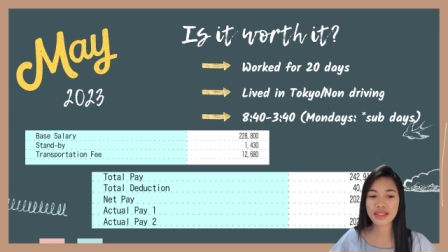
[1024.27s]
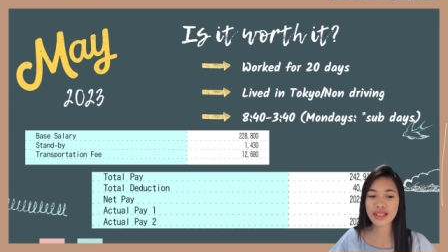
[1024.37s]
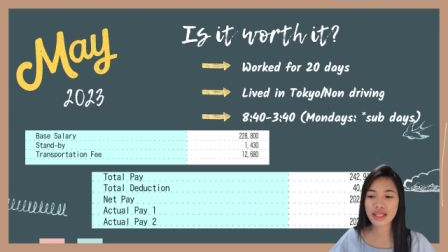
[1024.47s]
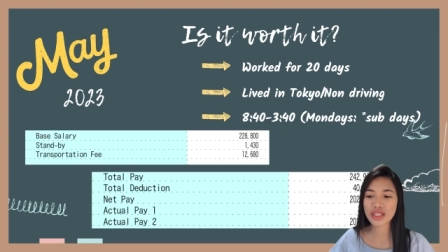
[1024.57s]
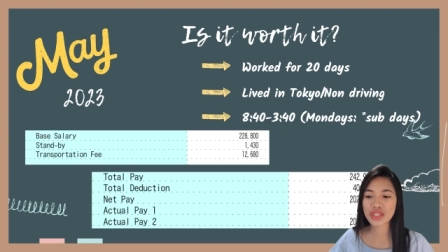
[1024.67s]

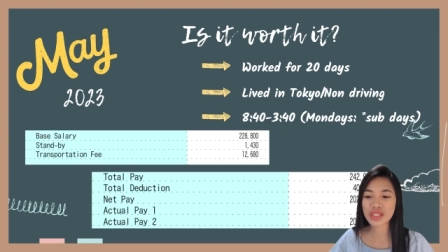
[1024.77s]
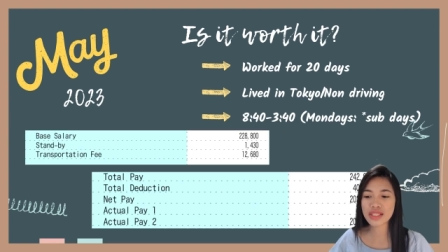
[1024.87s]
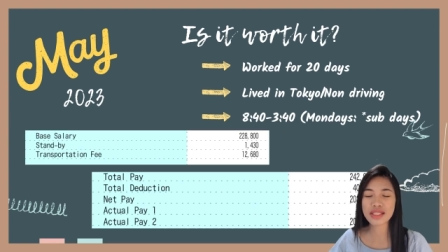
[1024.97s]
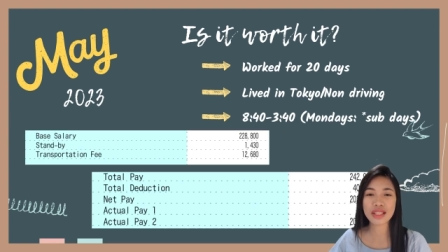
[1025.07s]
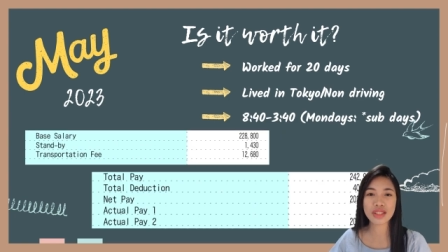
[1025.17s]

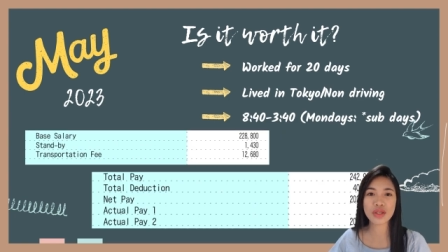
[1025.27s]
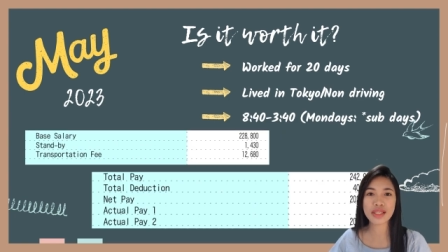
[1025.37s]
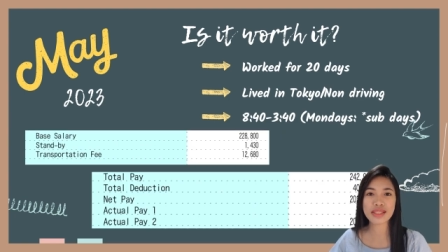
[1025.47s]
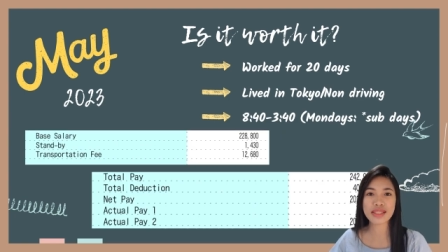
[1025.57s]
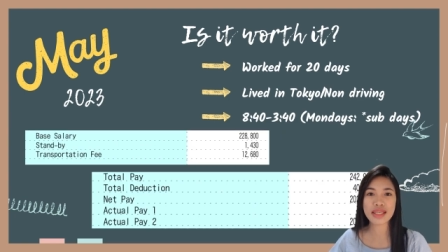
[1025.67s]
deductions that you
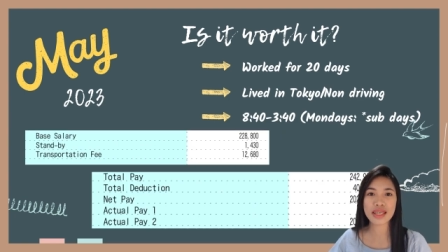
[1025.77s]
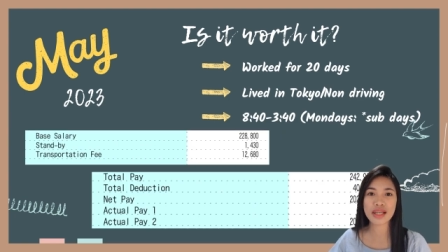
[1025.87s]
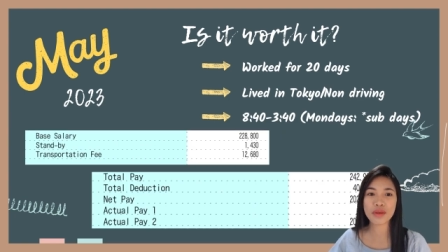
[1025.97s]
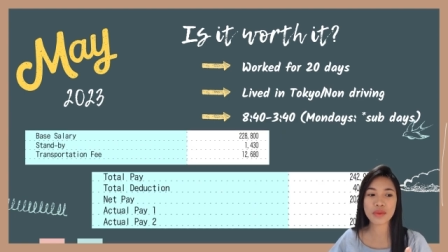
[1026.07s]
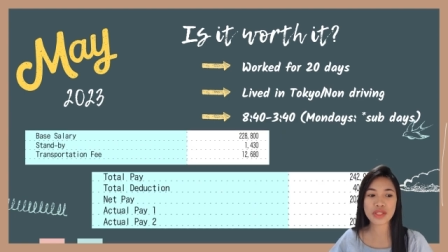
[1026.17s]
can see
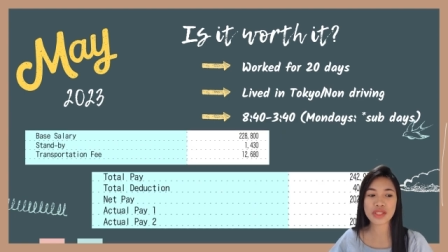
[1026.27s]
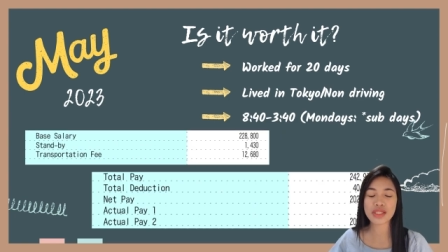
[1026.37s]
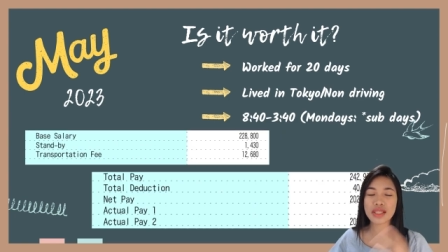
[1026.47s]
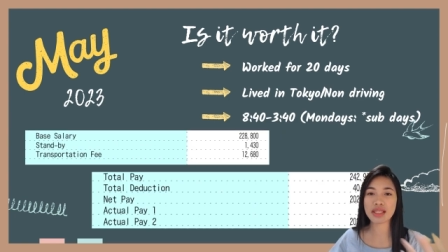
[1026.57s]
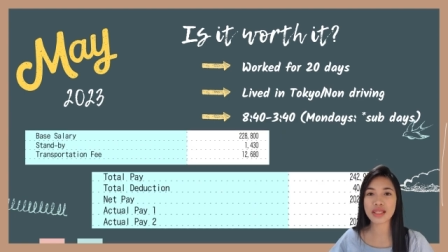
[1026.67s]
here was
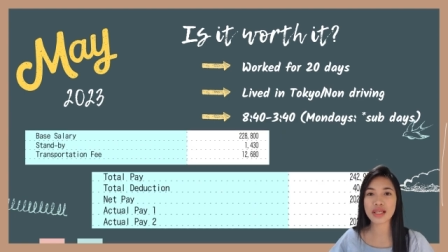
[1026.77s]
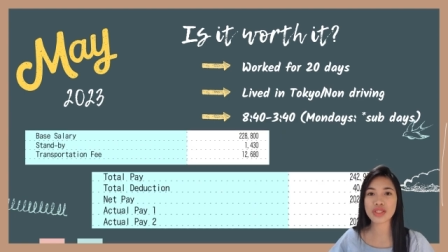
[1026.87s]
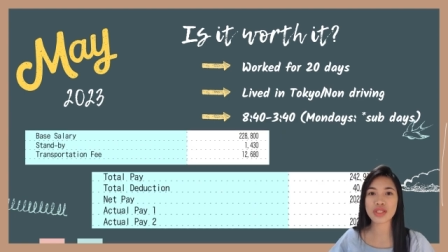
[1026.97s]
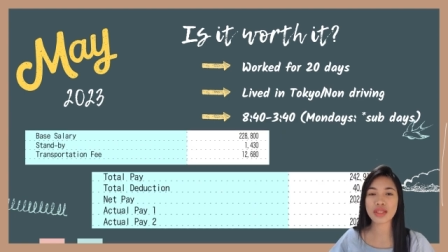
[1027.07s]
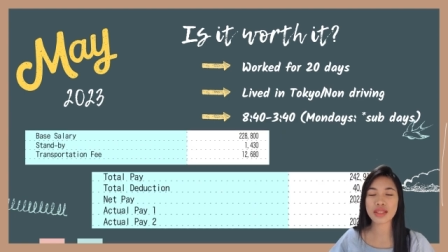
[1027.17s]
just the
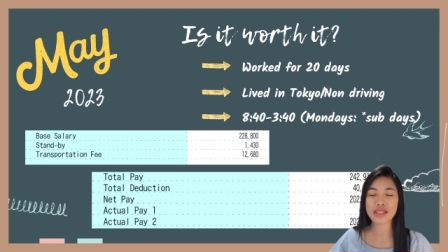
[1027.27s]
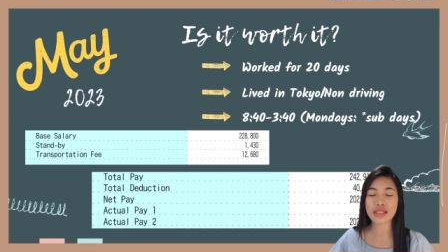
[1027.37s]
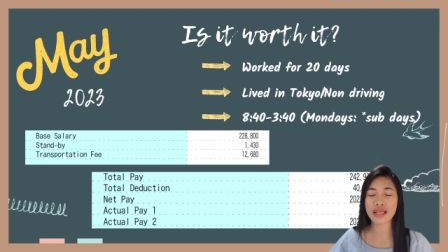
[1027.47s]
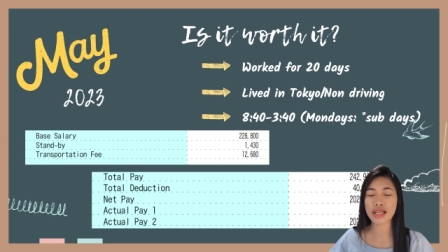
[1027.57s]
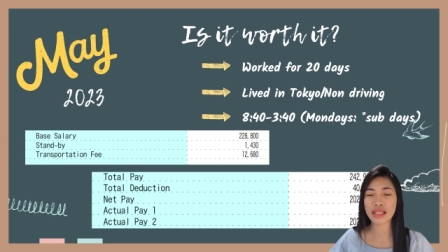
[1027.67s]
deductions
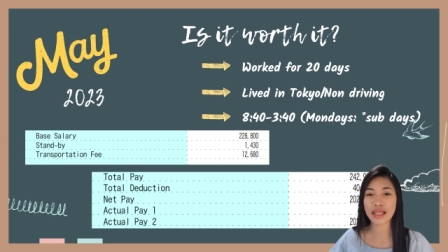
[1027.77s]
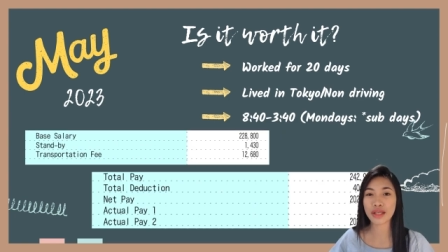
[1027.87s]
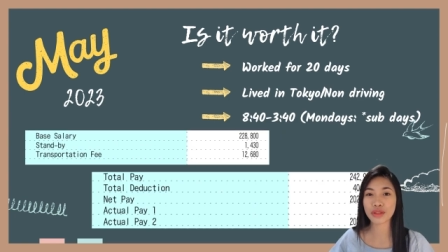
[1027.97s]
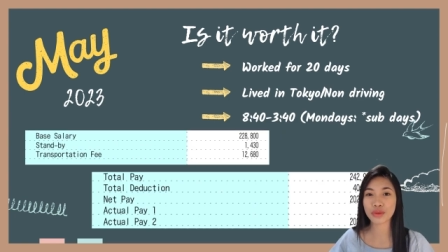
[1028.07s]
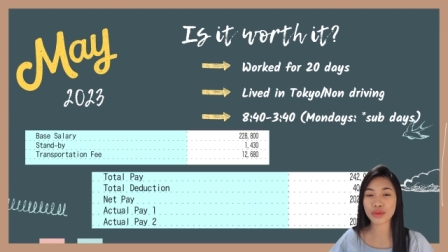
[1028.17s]
that I
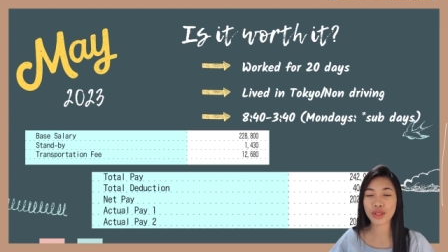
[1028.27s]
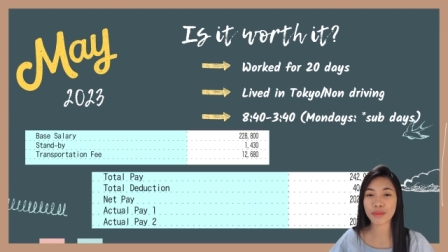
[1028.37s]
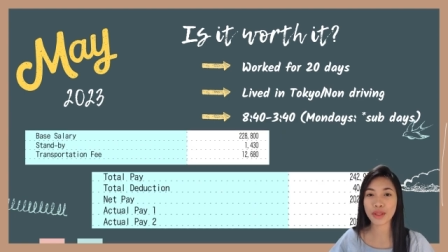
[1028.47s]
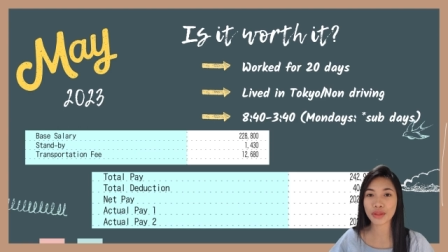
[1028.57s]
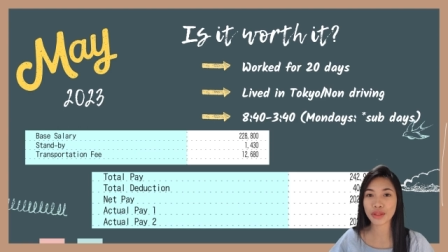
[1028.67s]
told you
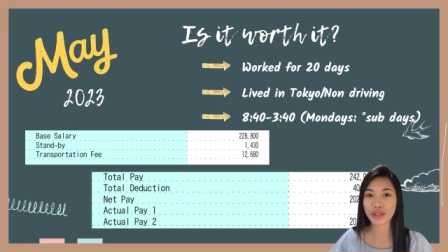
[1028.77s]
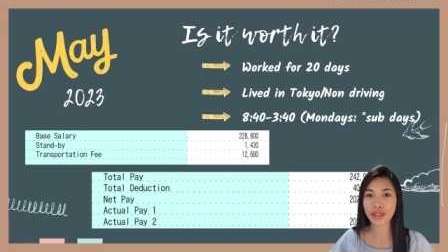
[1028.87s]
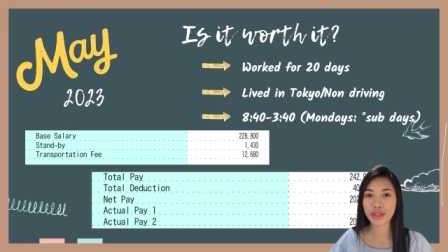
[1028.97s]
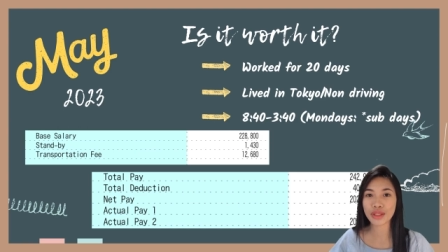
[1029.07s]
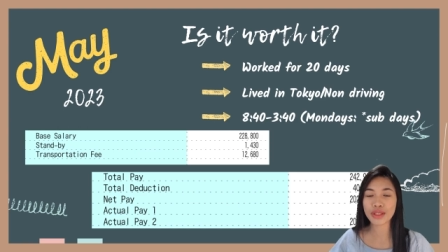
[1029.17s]
about
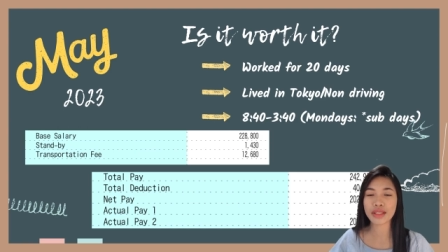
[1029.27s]
earlier.